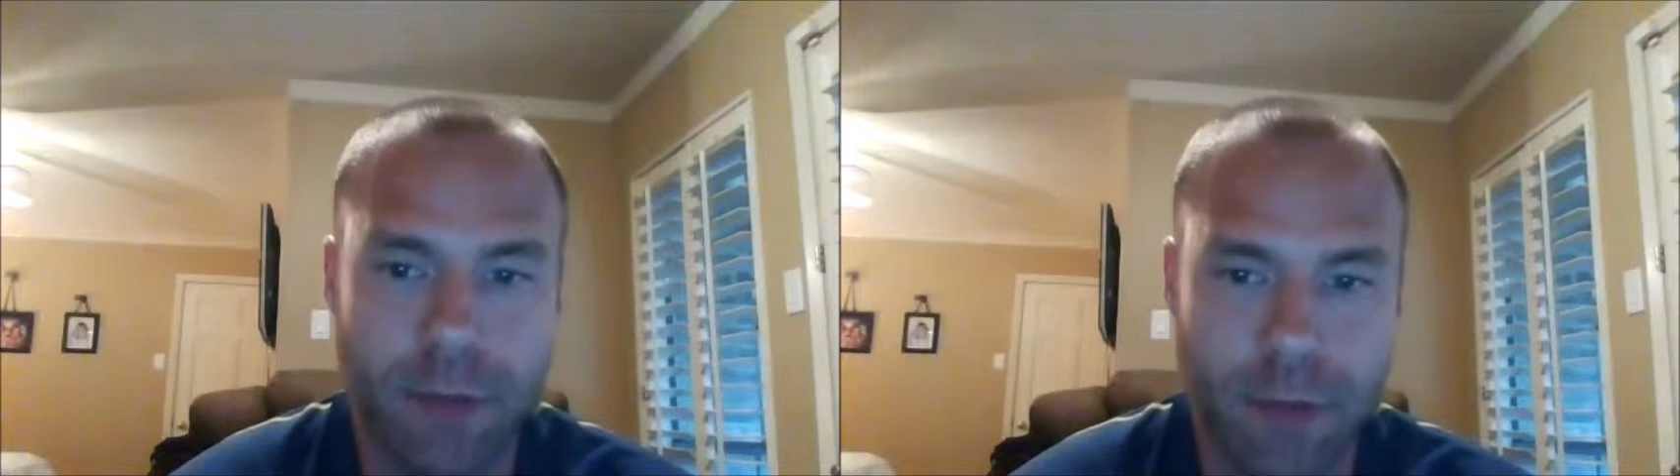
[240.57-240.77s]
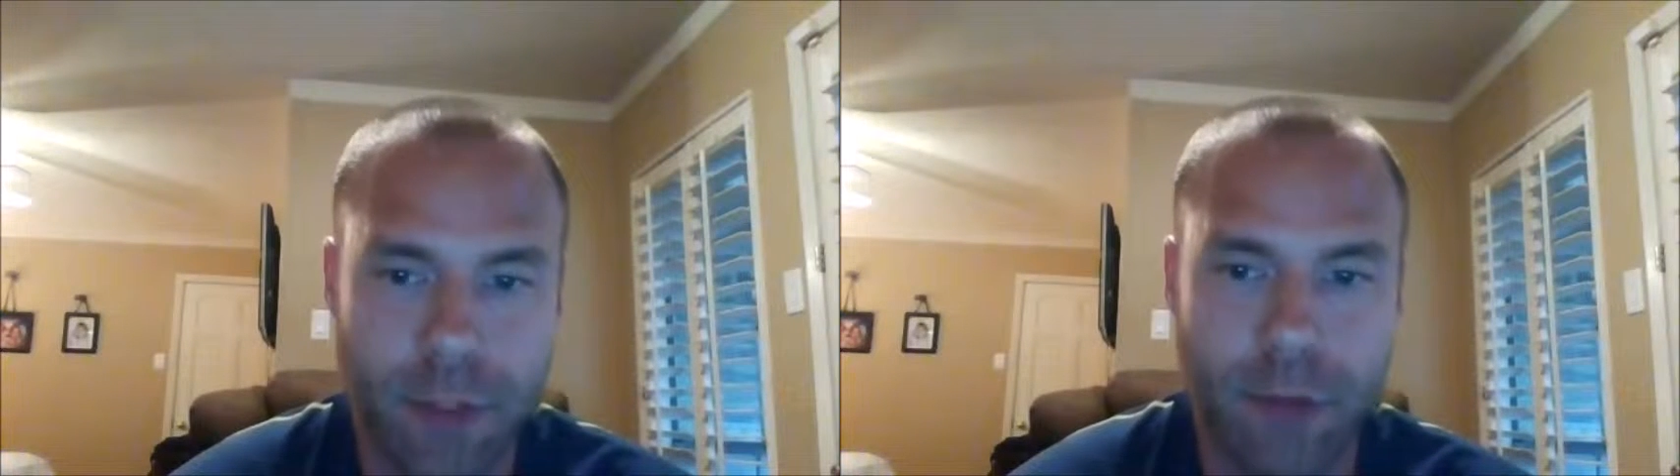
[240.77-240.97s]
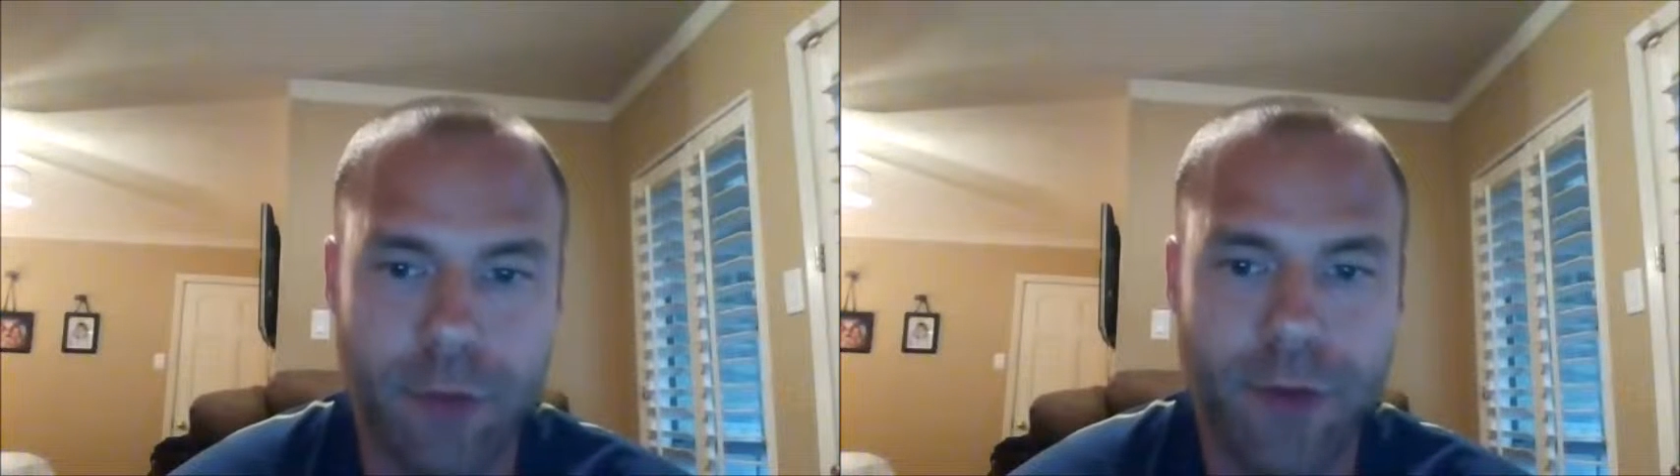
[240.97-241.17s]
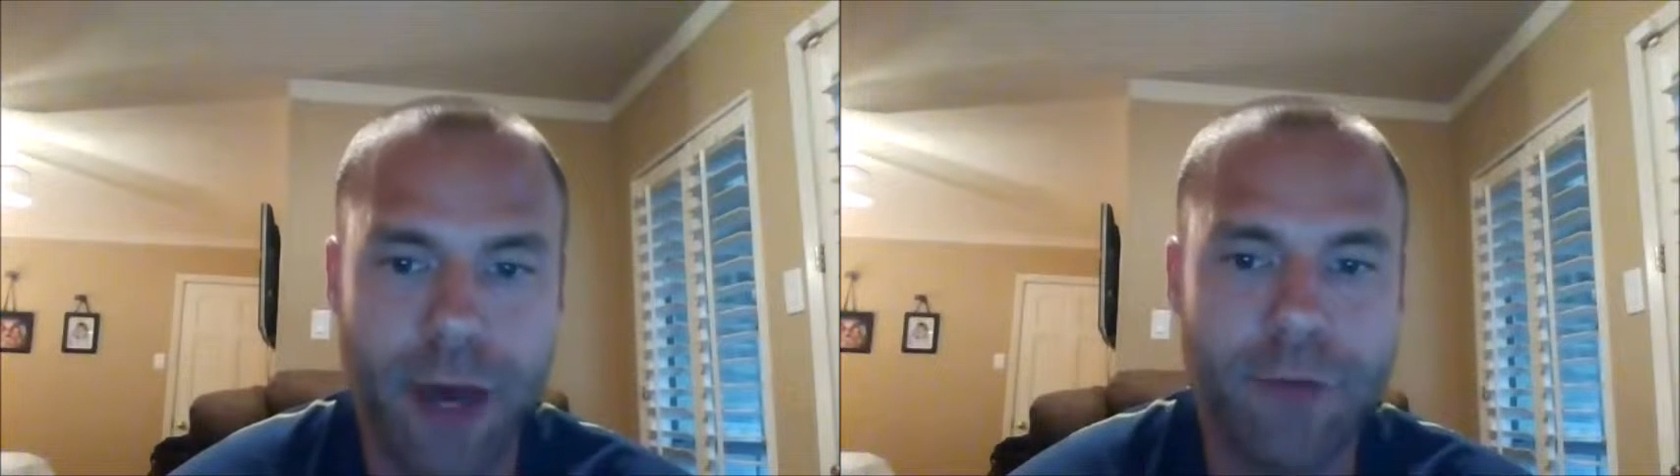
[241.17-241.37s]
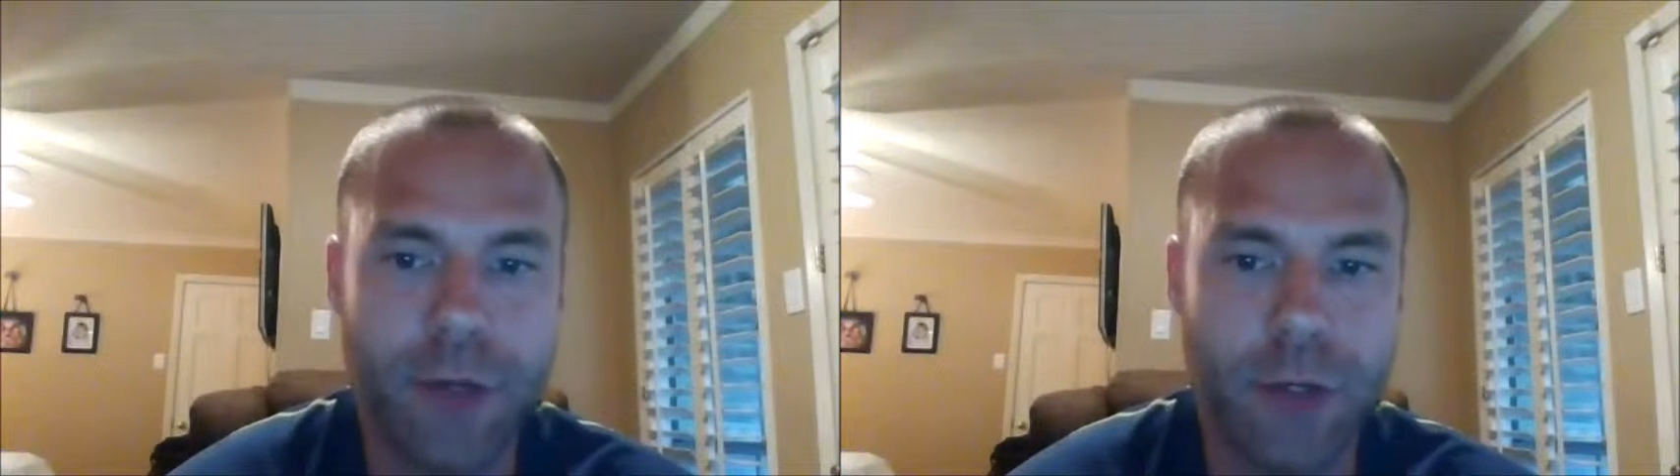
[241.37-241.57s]
So
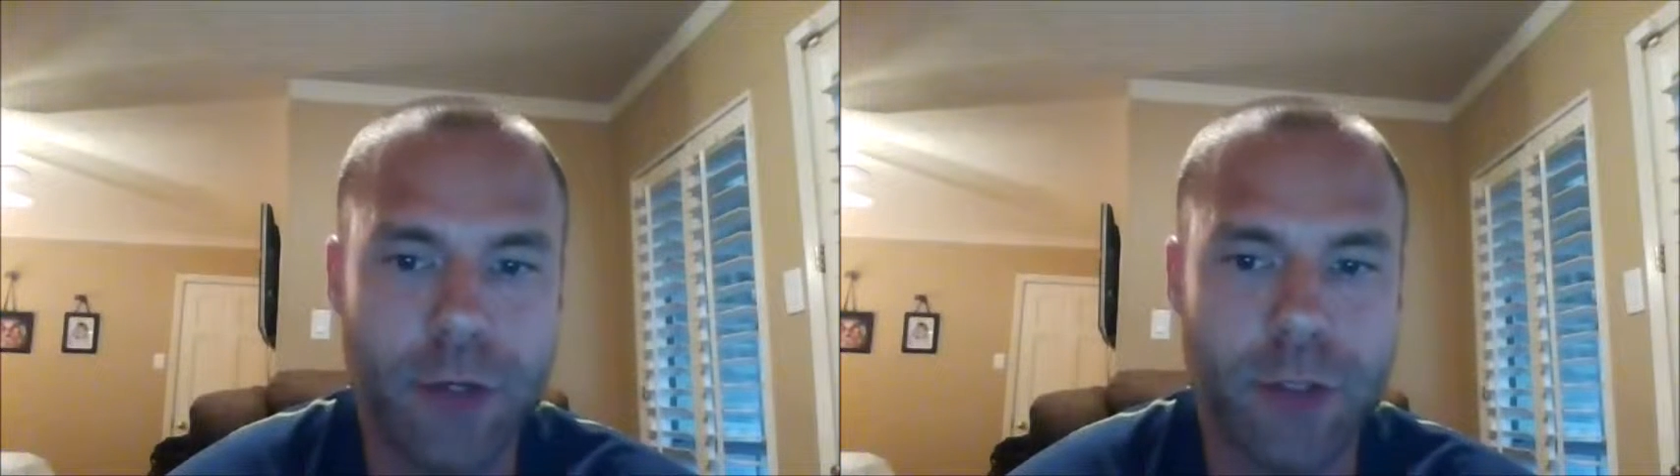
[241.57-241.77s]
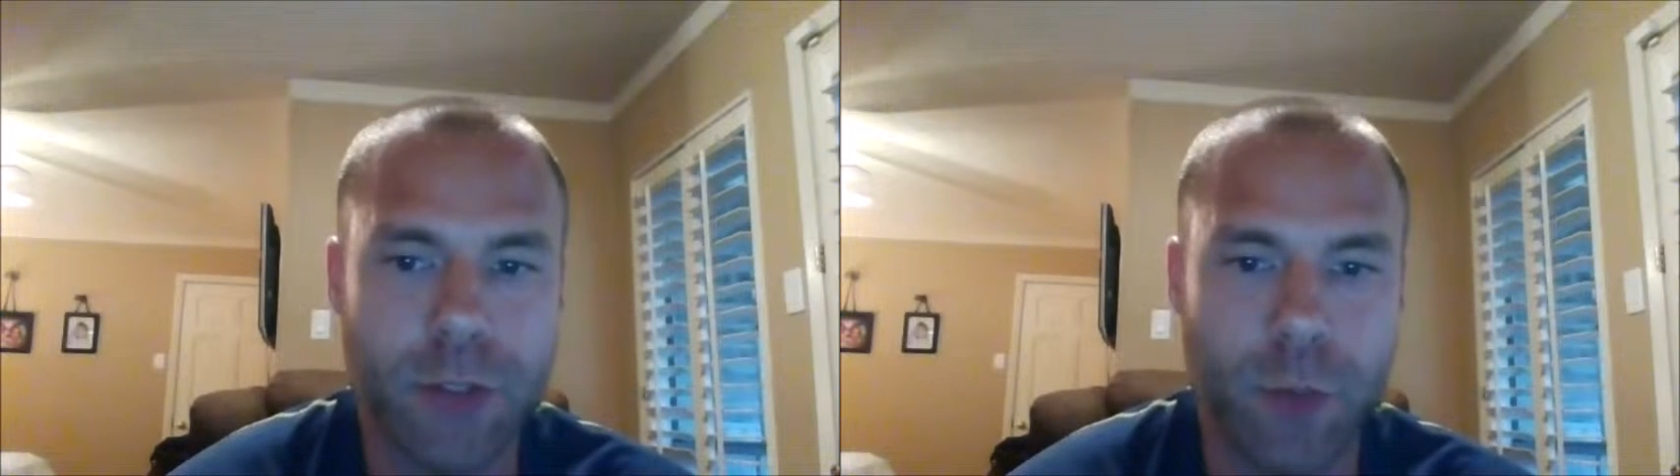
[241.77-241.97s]
5 years